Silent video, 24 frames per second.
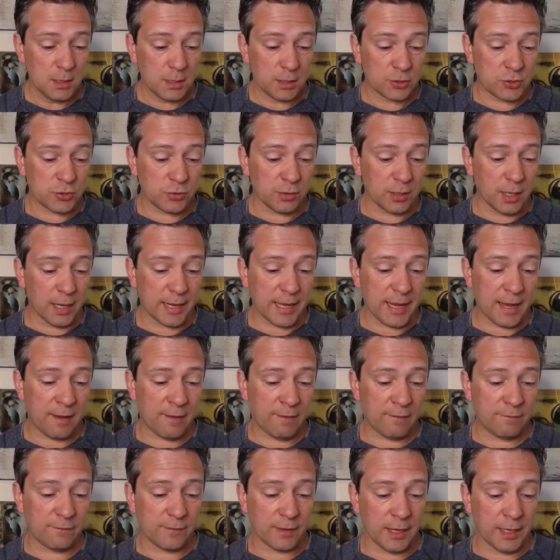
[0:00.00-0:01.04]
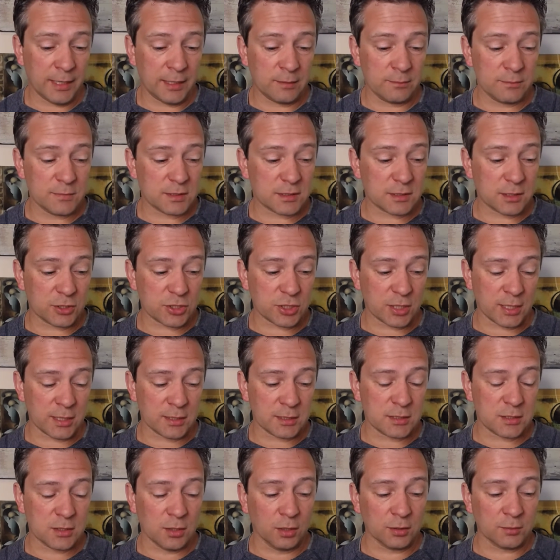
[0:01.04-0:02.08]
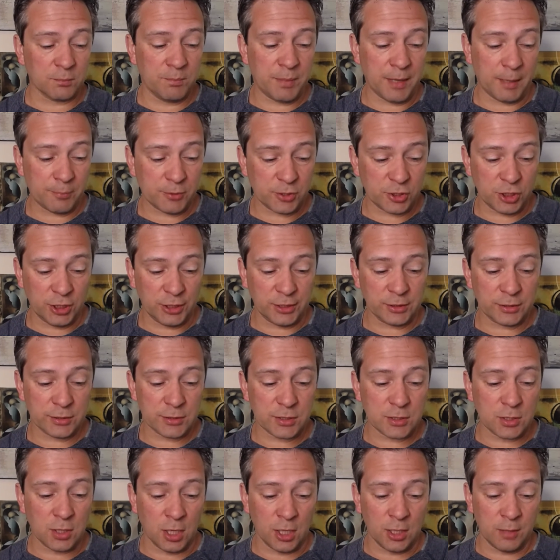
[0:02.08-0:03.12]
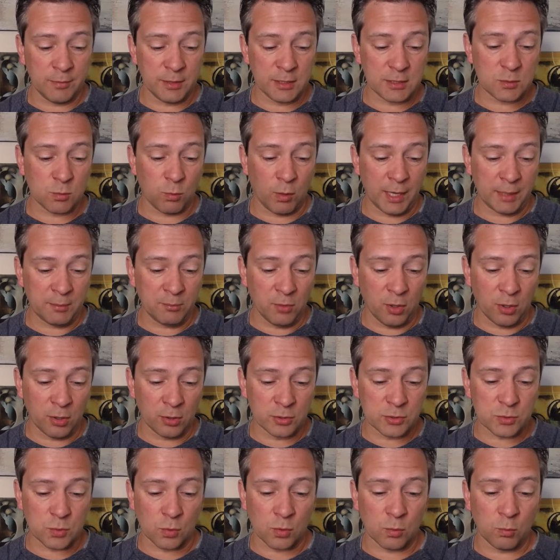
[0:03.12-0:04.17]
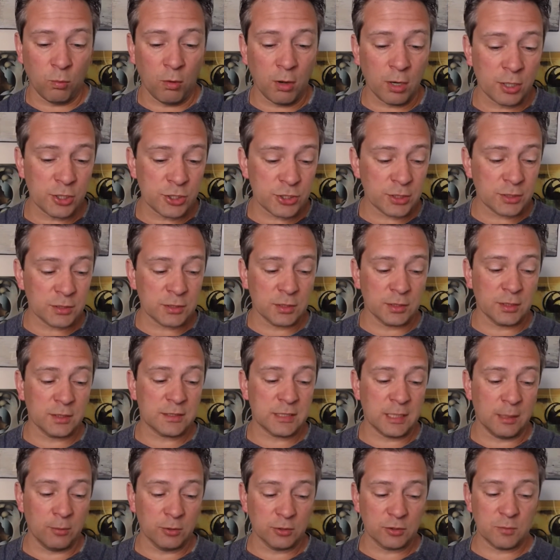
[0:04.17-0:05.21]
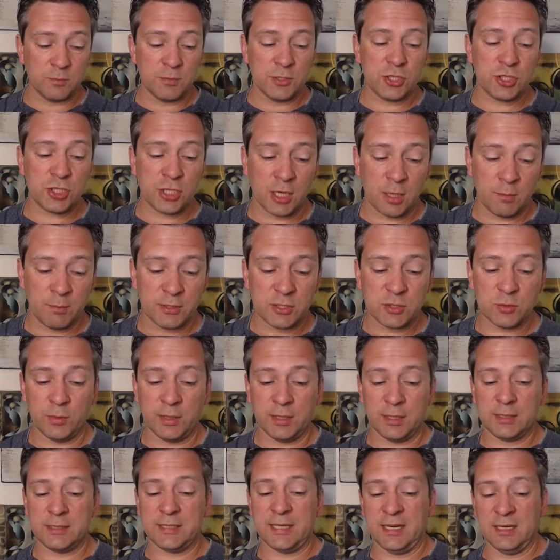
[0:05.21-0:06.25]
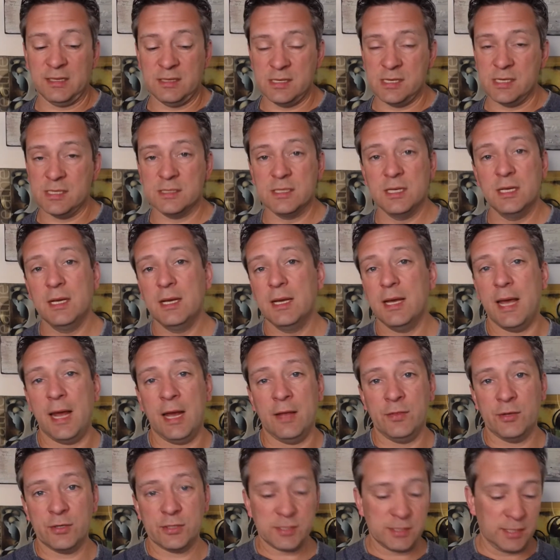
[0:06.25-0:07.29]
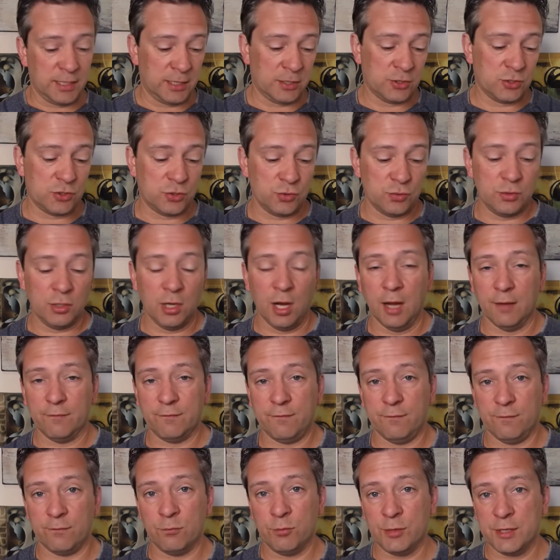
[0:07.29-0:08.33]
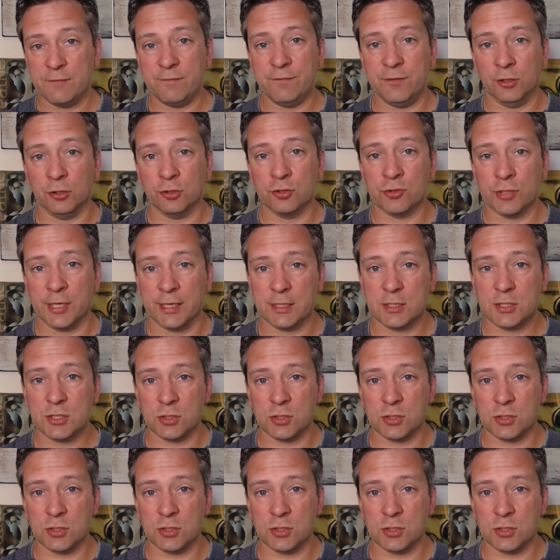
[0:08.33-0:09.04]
Do not have items such as salt and pepper shakers, condiments, wine bottles, or water jugs on the table to be shared between attendees, and they're saying do not refill drinks.